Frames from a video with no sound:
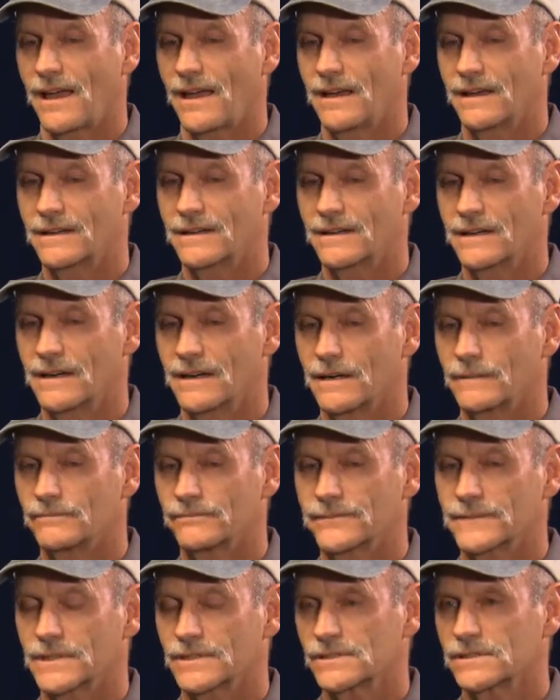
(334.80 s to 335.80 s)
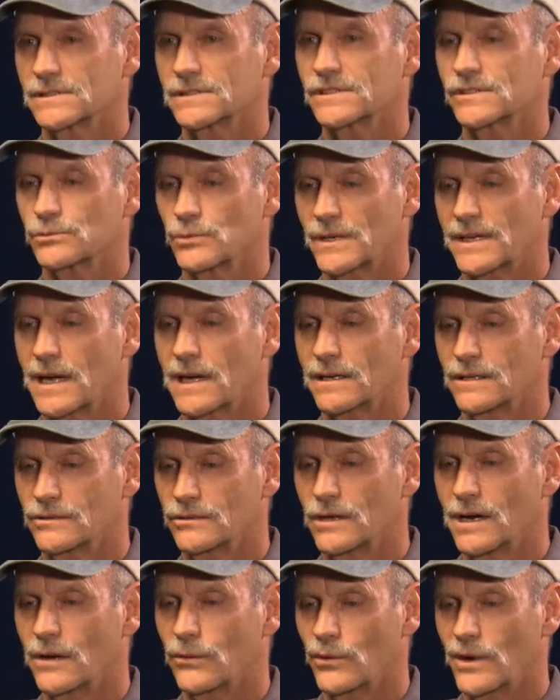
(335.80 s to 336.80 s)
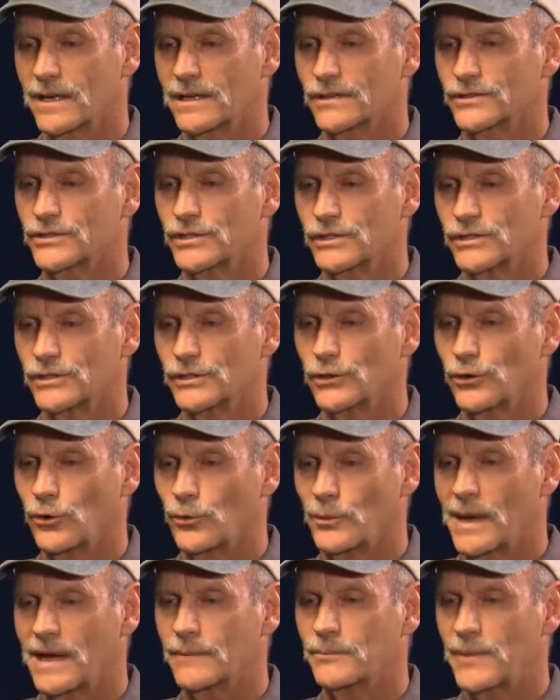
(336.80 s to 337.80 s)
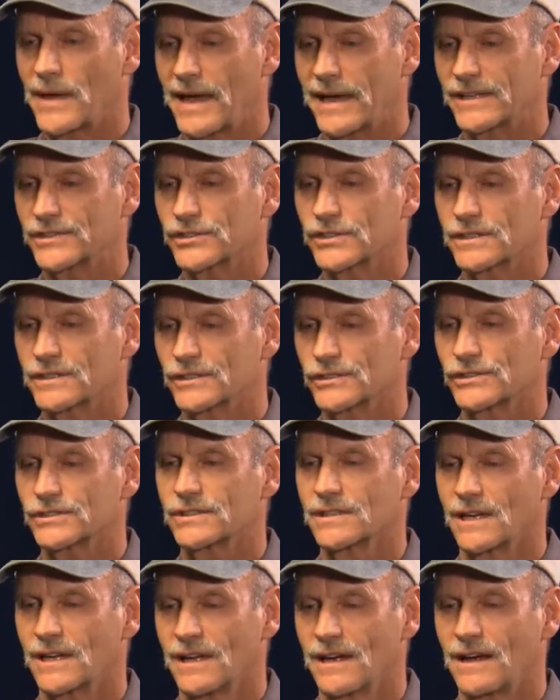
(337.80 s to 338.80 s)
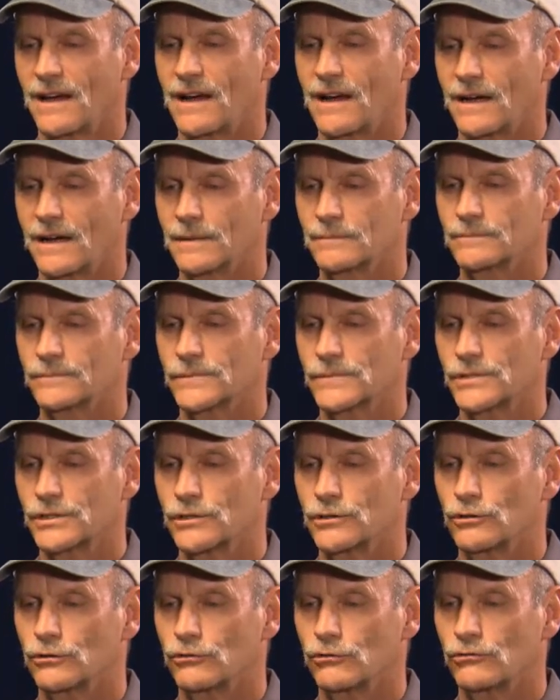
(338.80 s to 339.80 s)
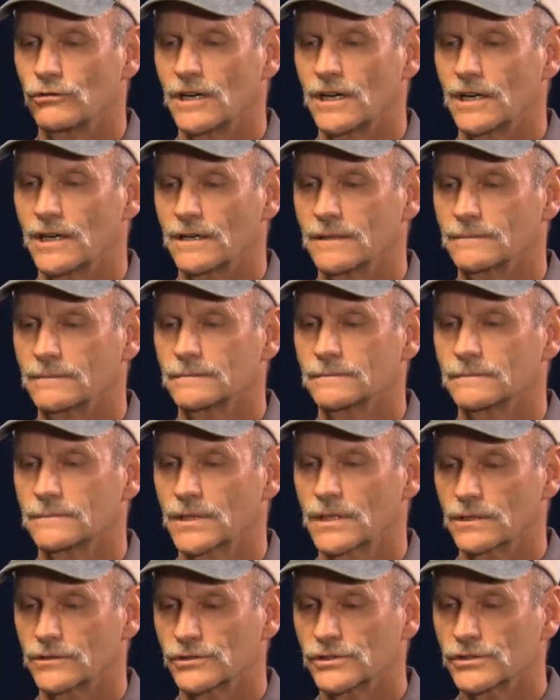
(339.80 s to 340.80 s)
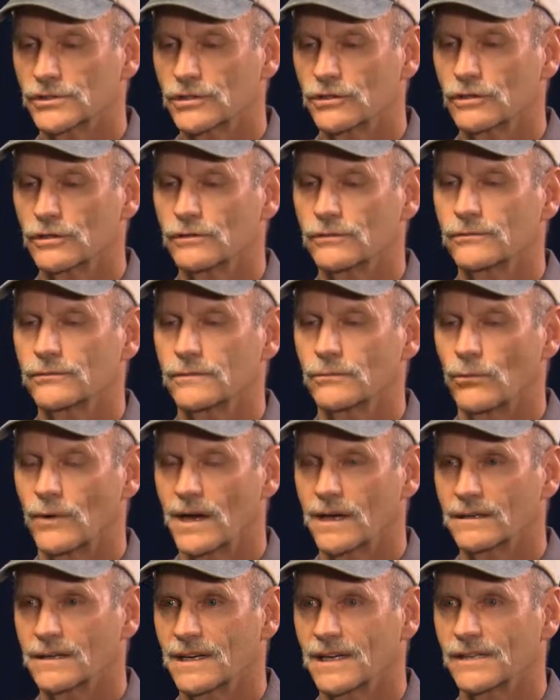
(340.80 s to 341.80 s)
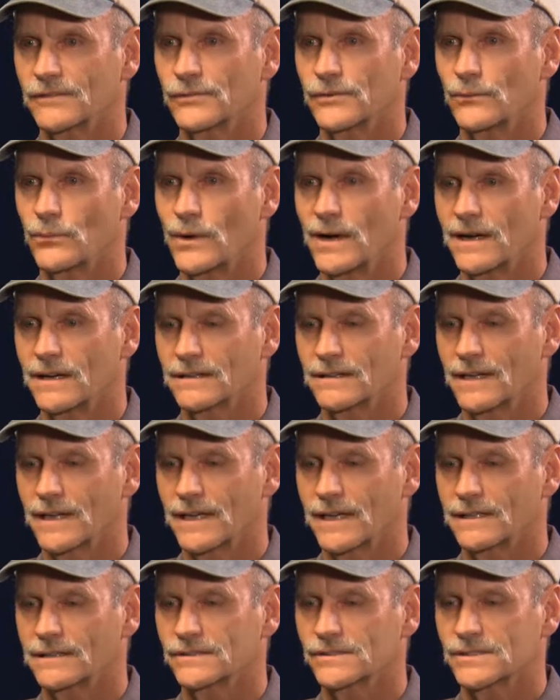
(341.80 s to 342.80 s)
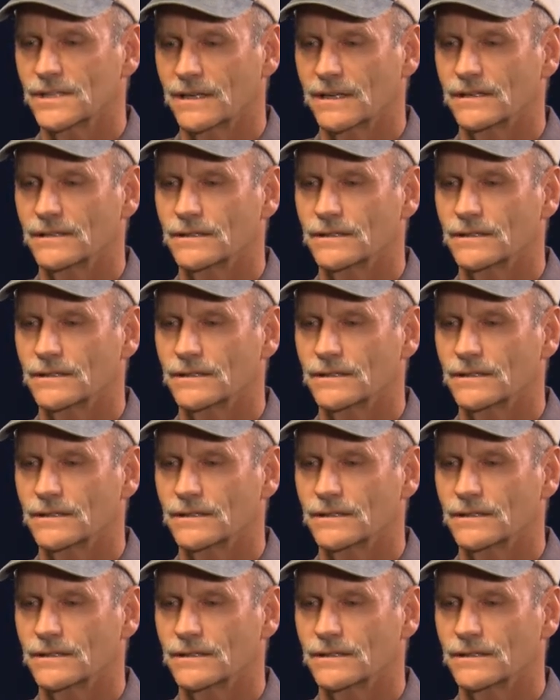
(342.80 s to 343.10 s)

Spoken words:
And this is what I knew I wanted to do. My passion is to conserve wildlife and wildlands,